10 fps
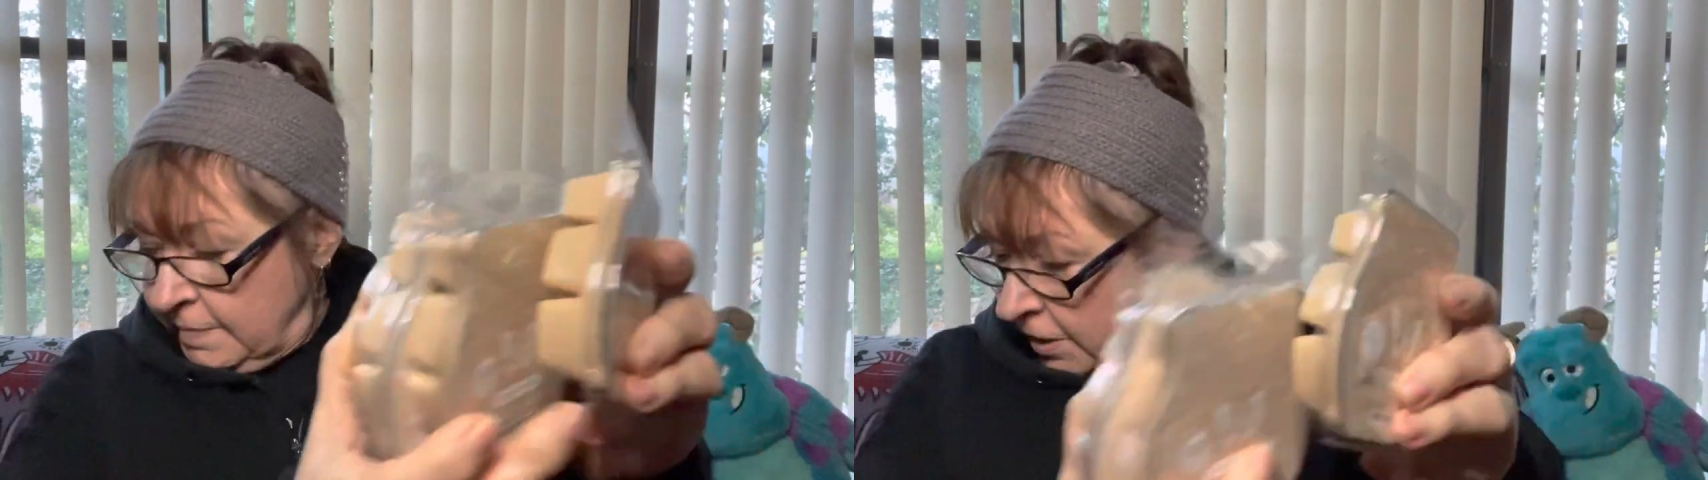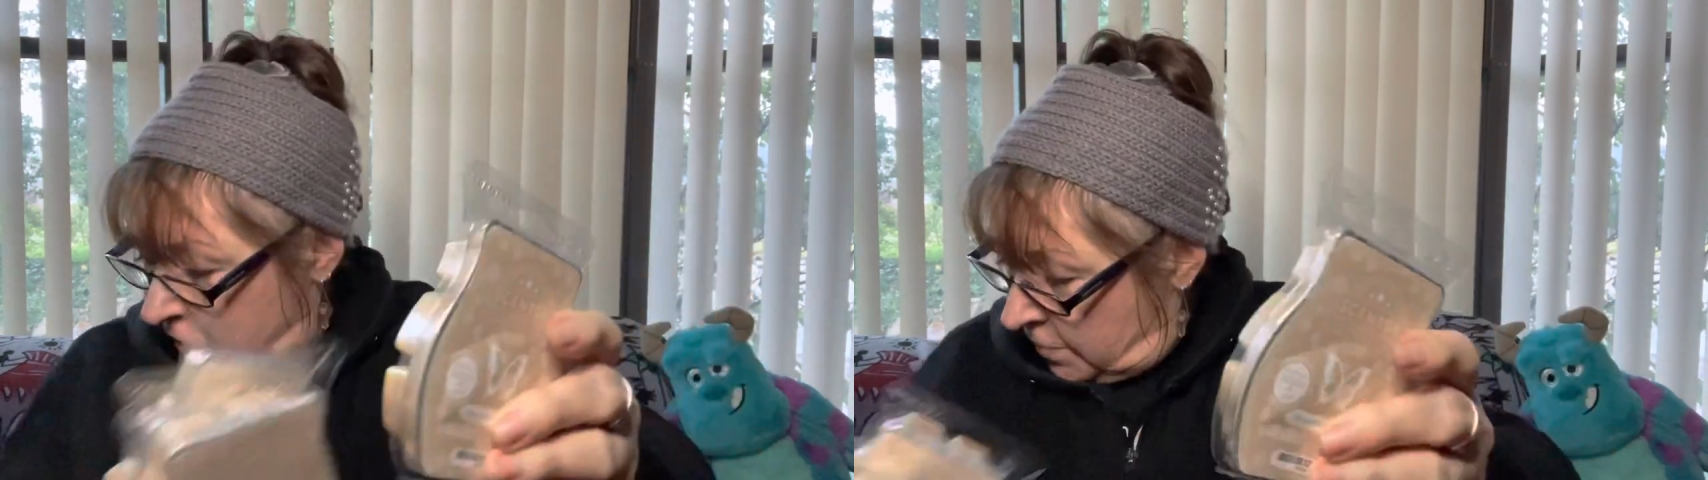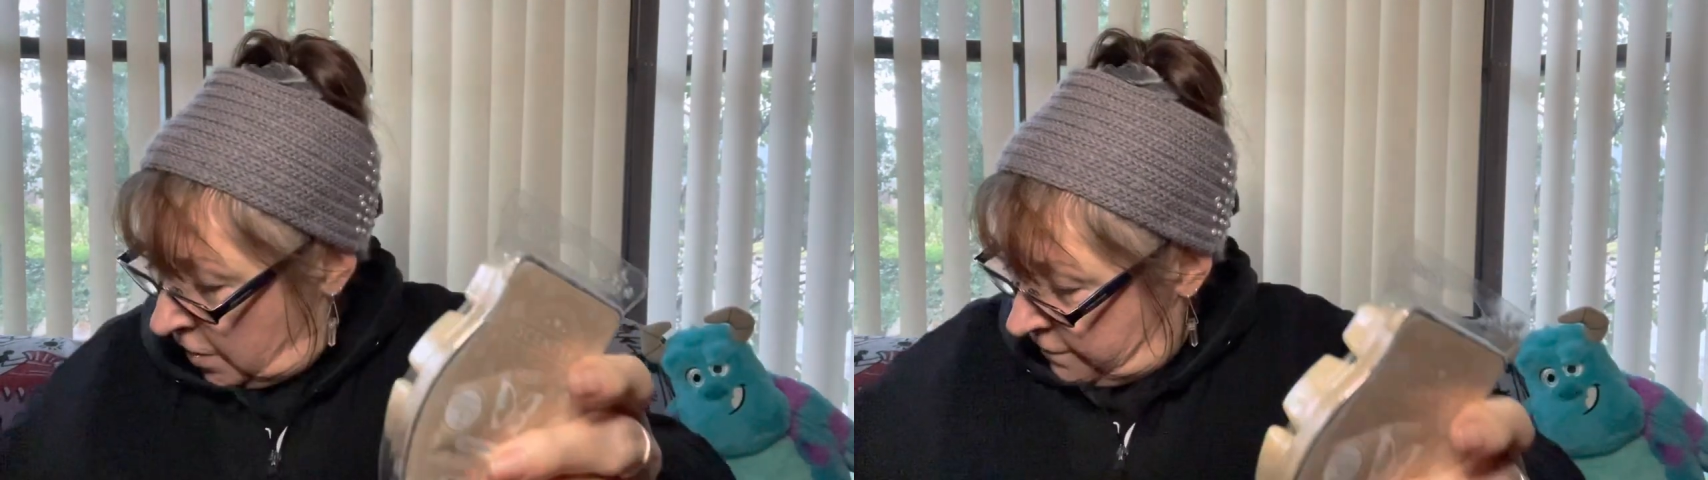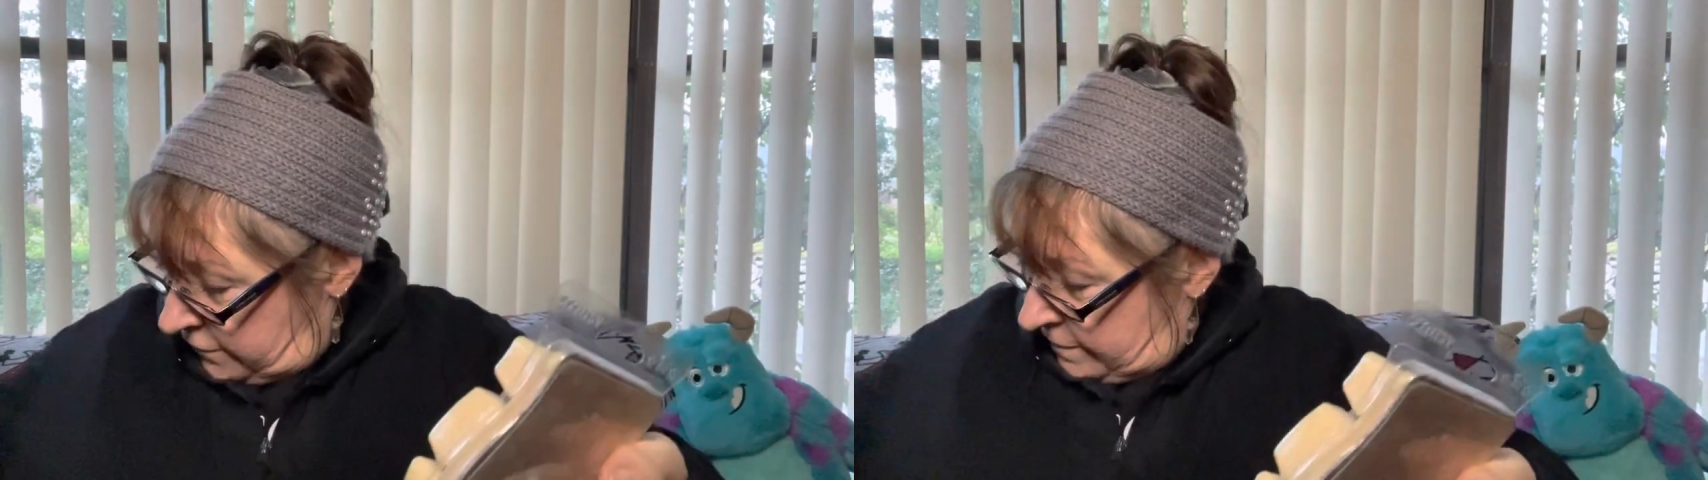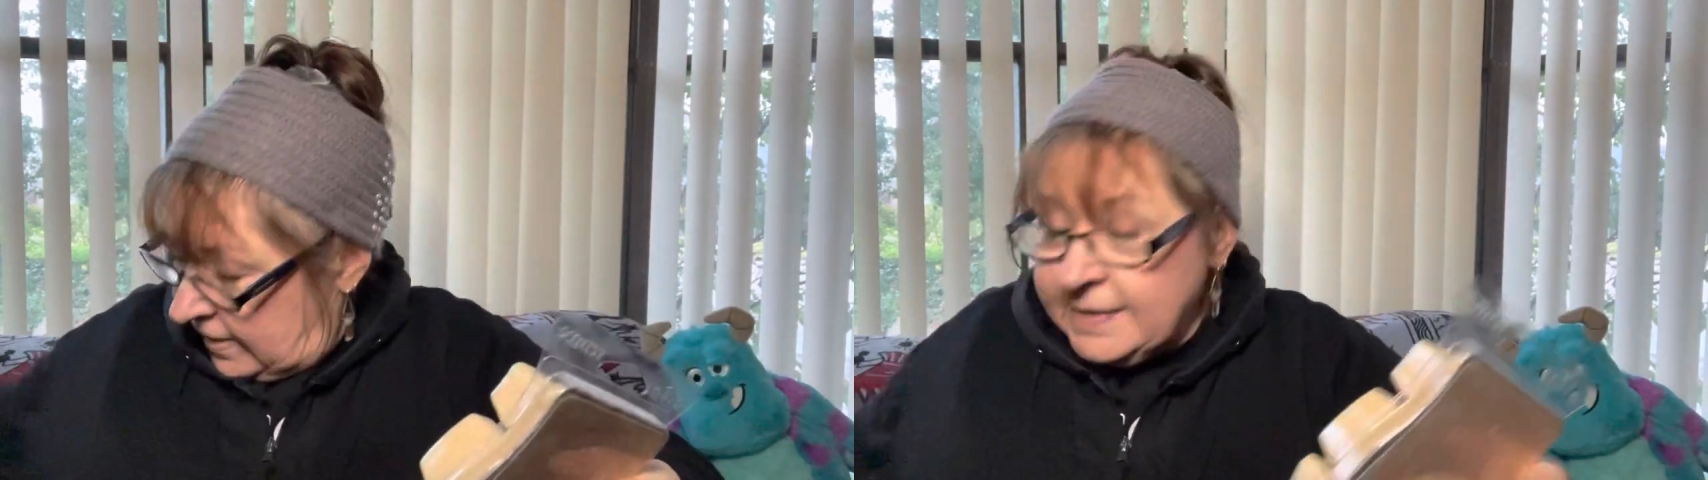marshmallow
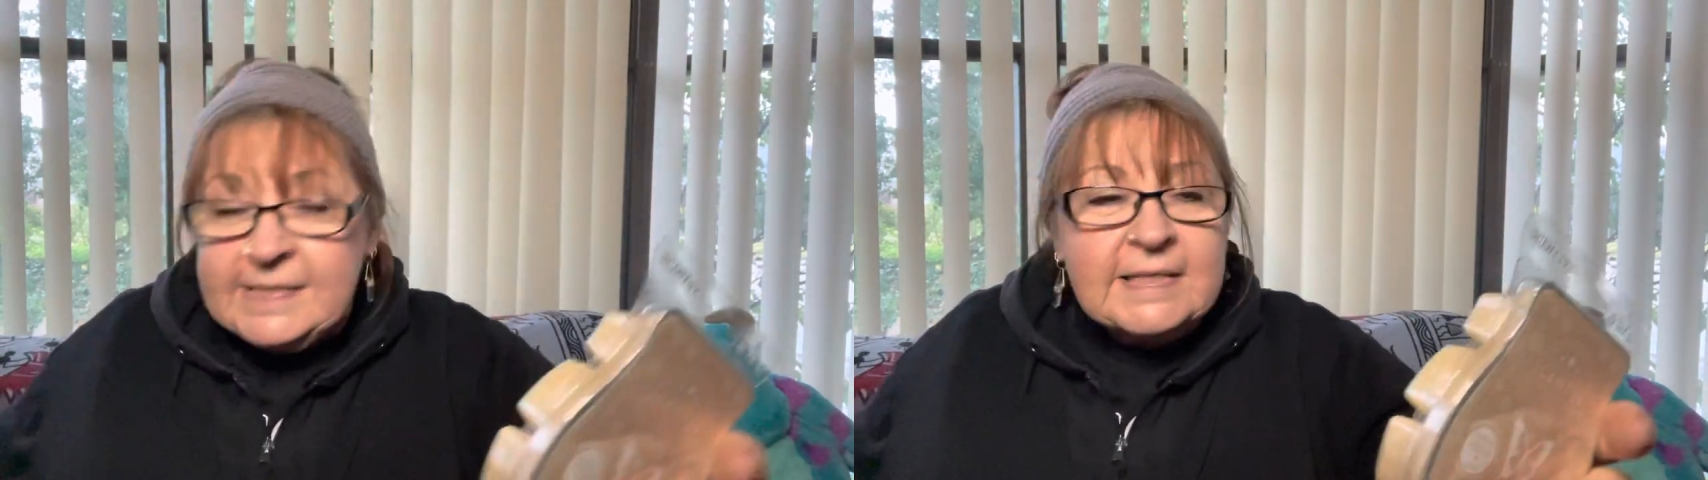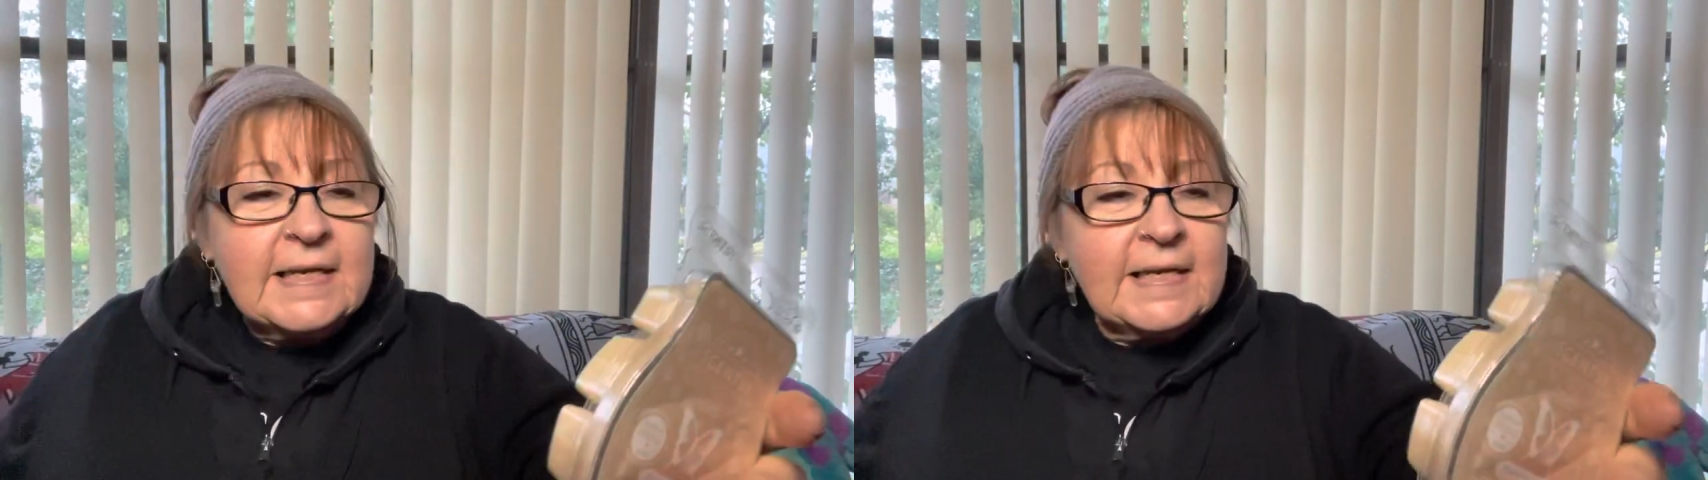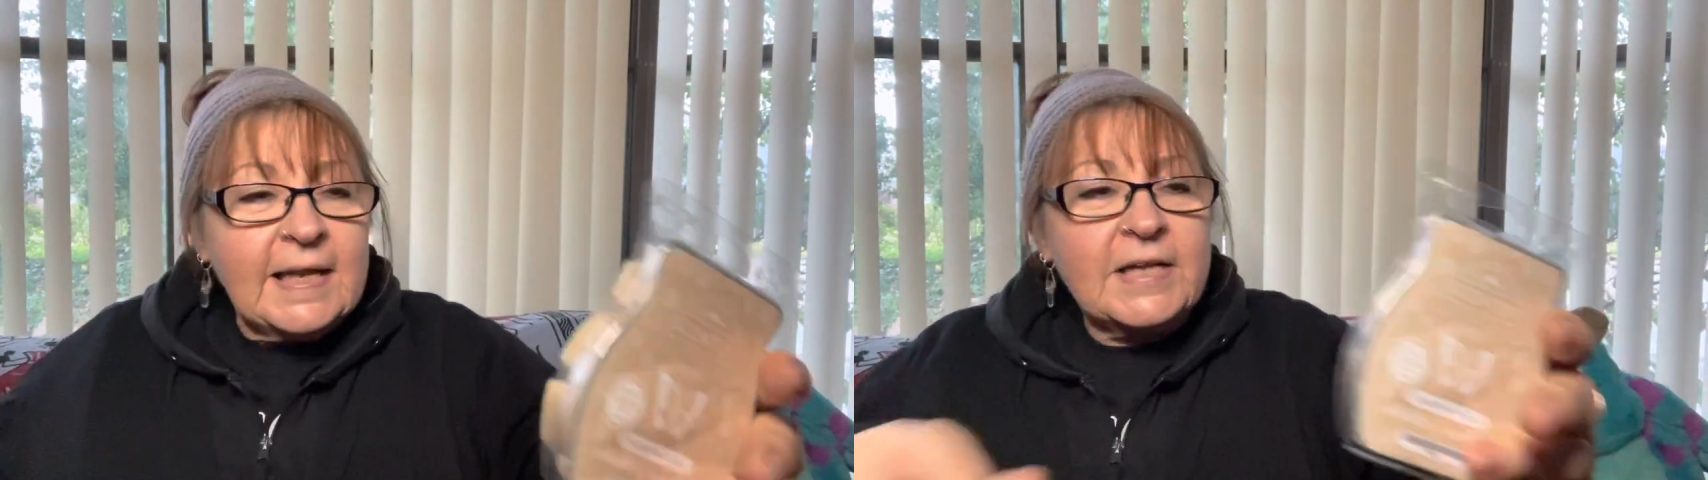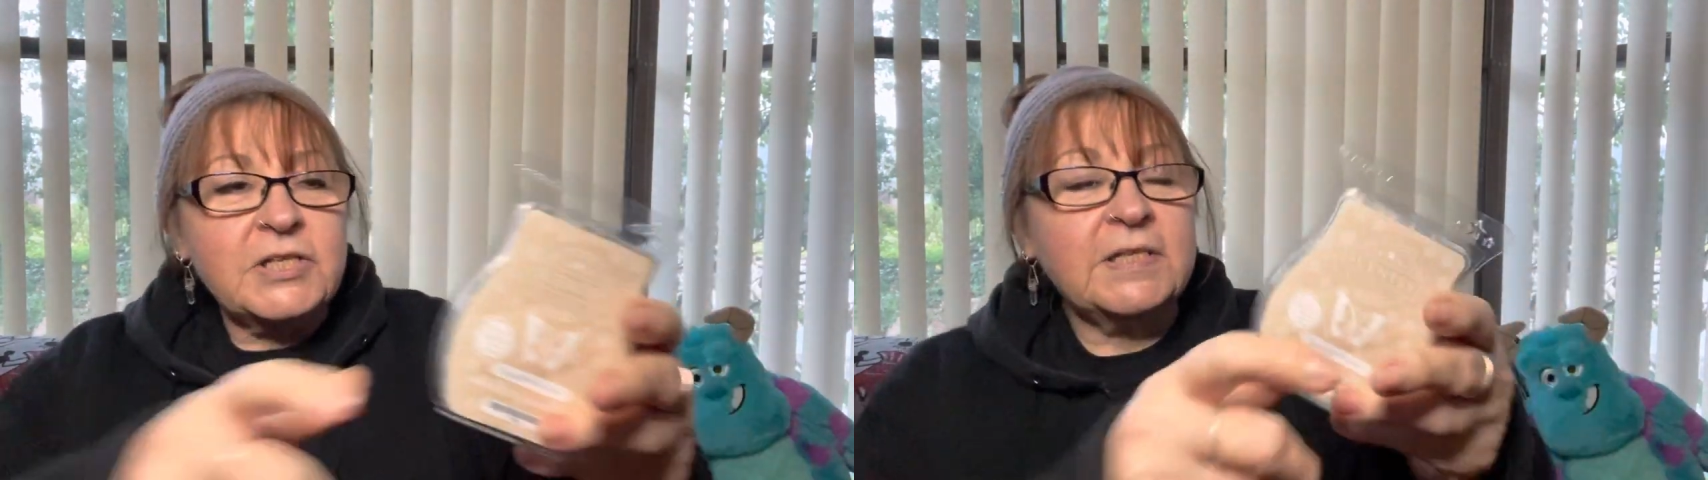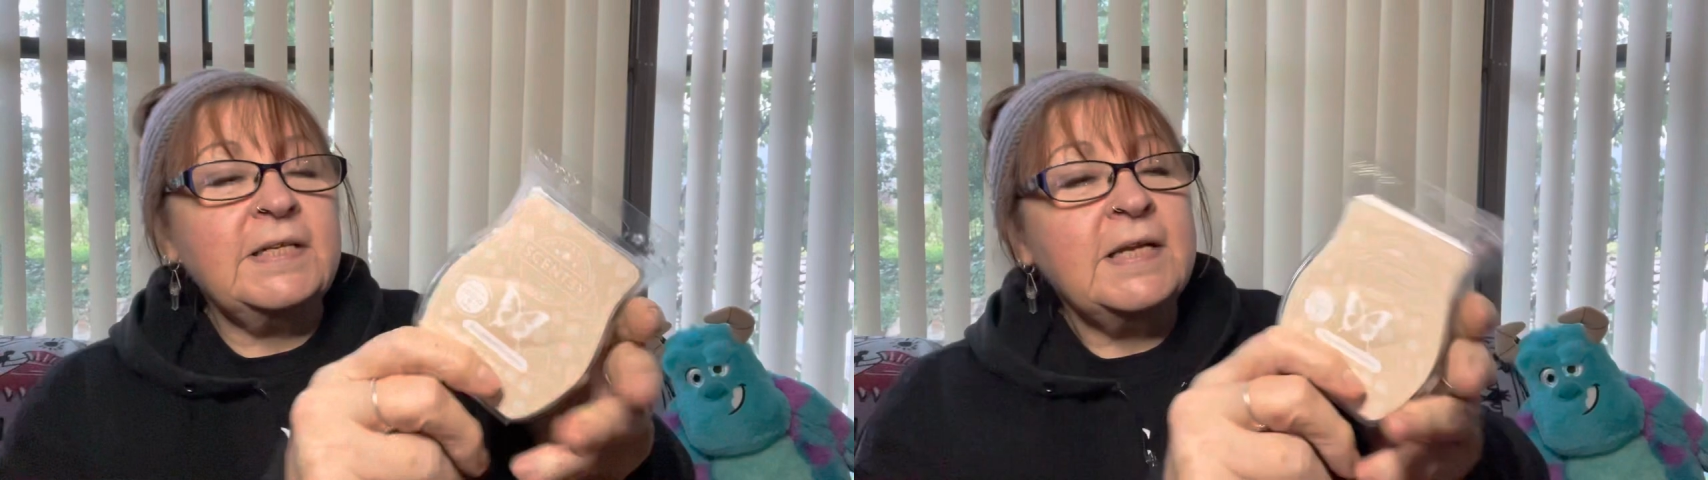from the Easter
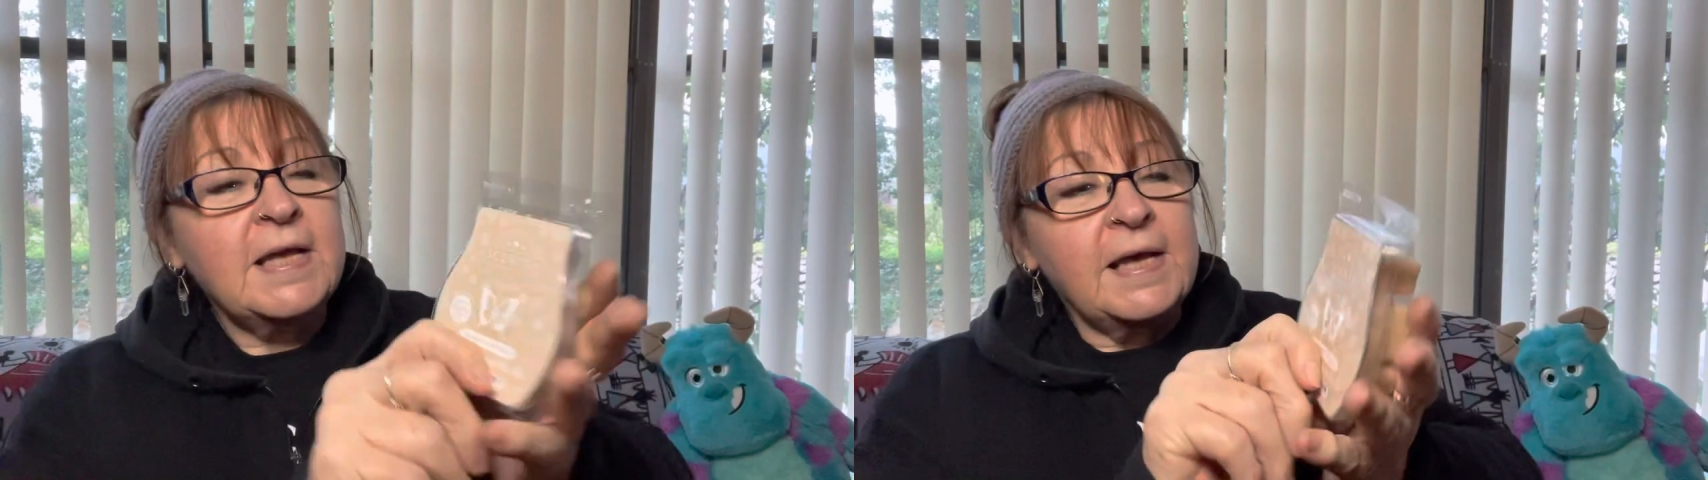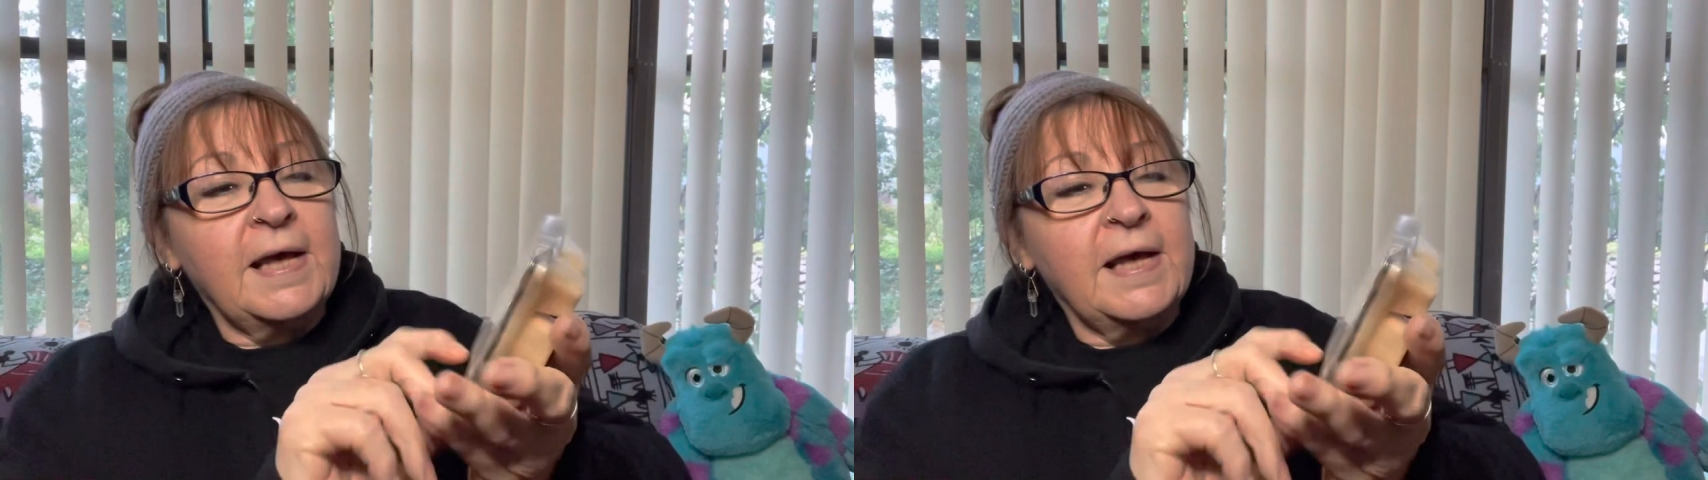collection.